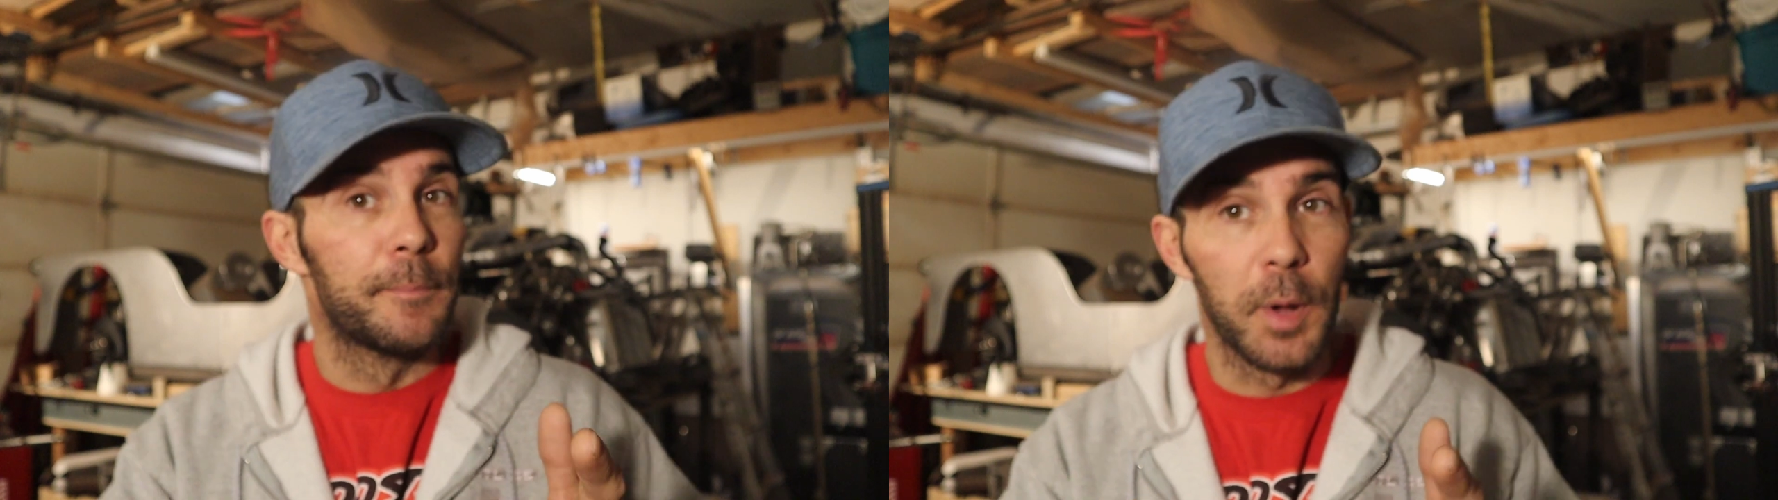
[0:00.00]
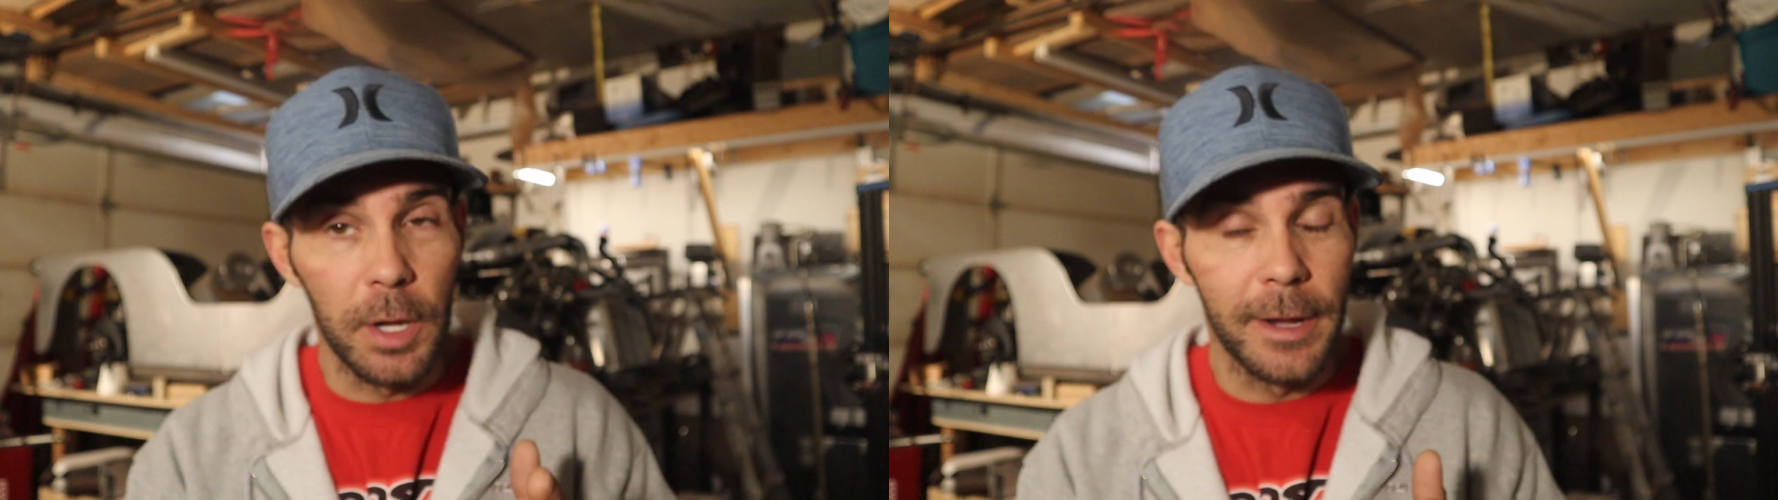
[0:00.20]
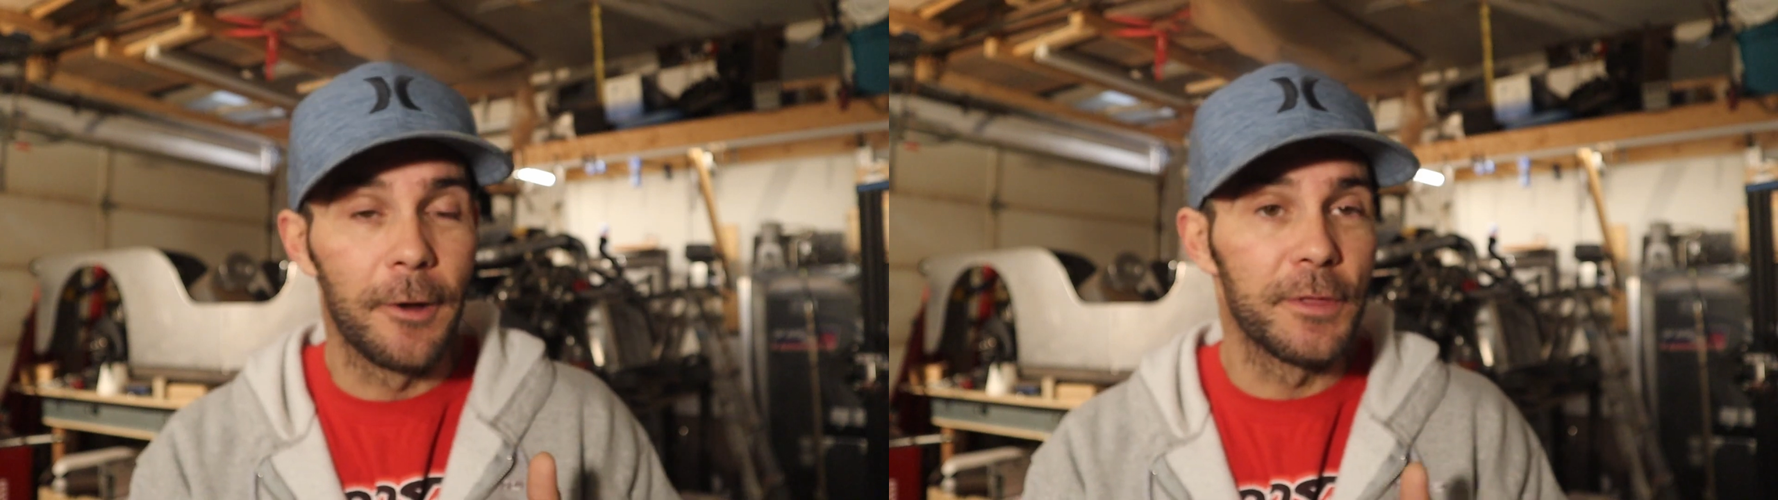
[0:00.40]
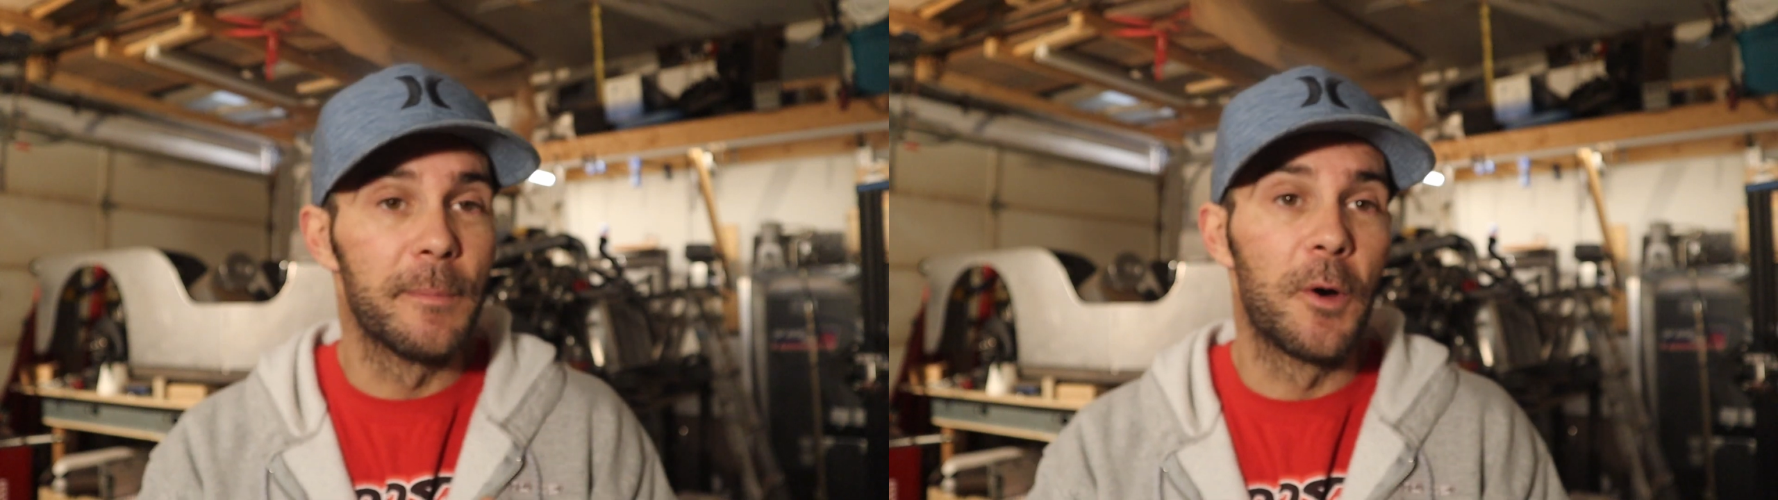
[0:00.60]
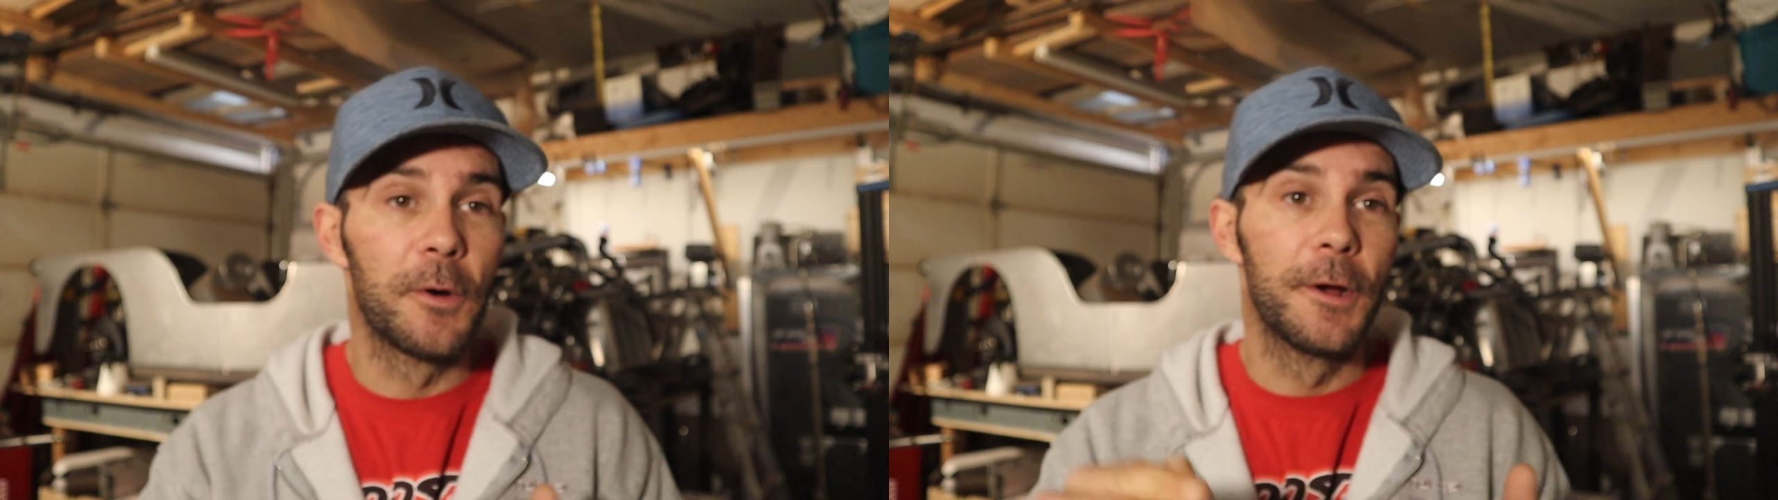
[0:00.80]
pulling out the
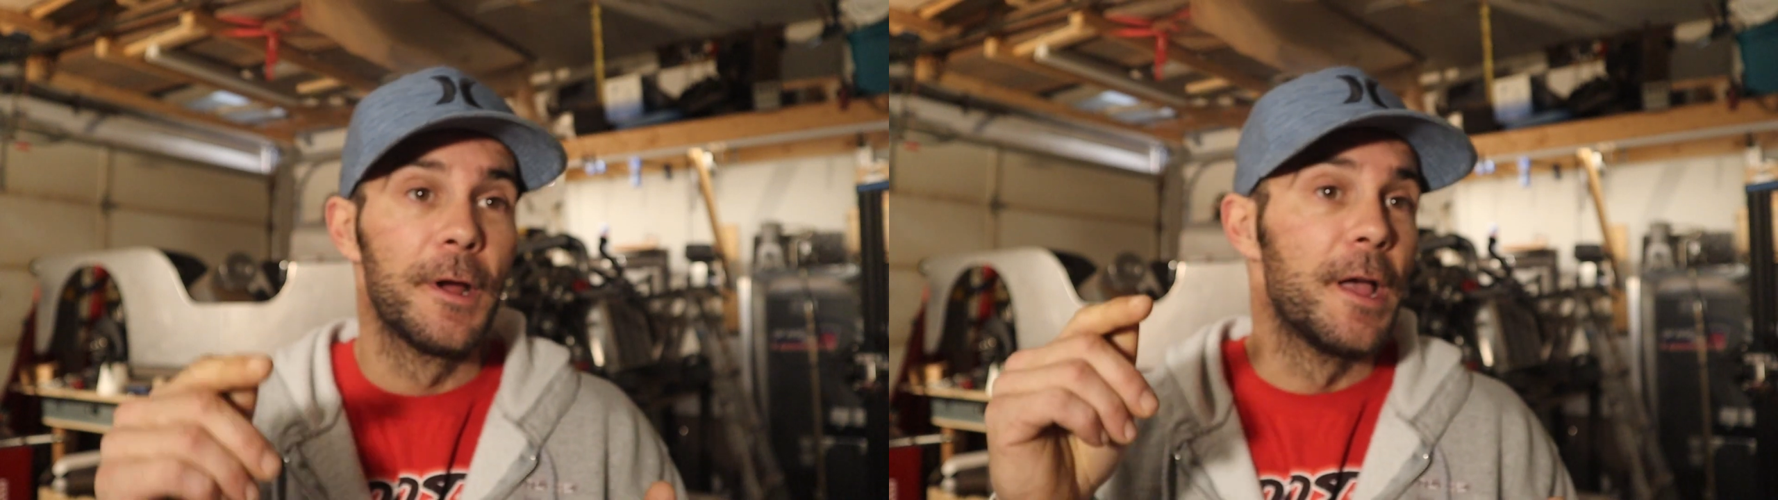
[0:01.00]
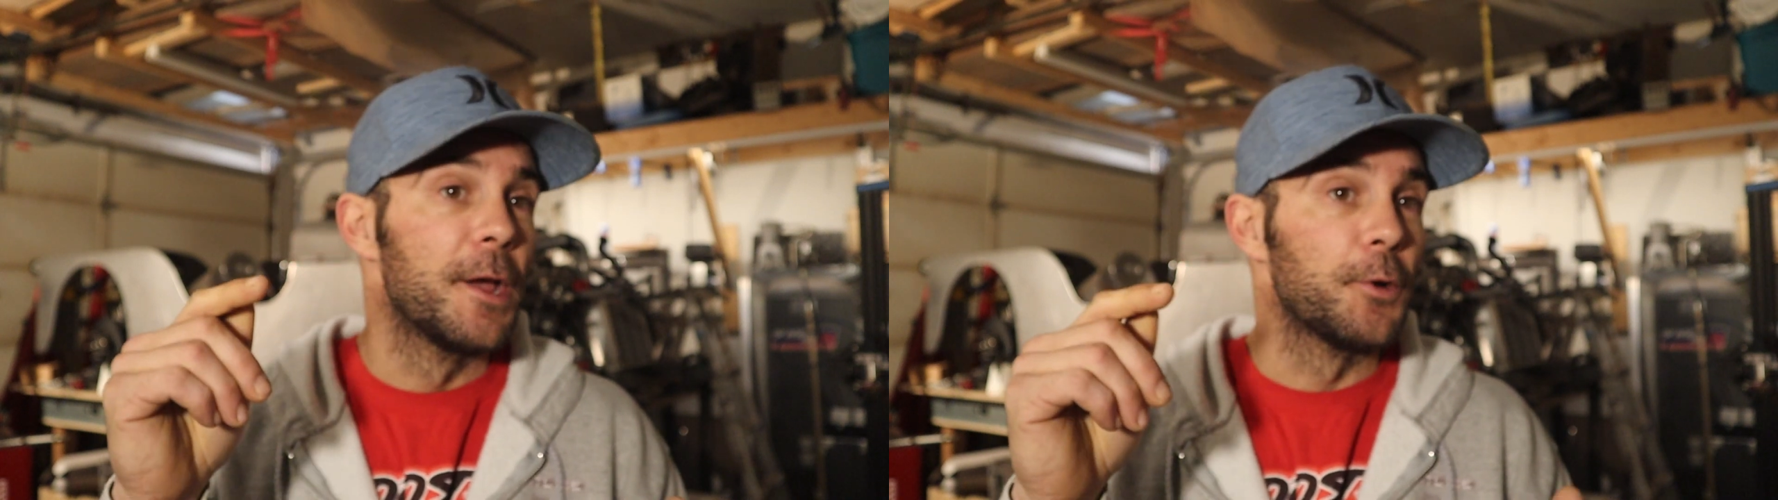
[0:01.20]
motor,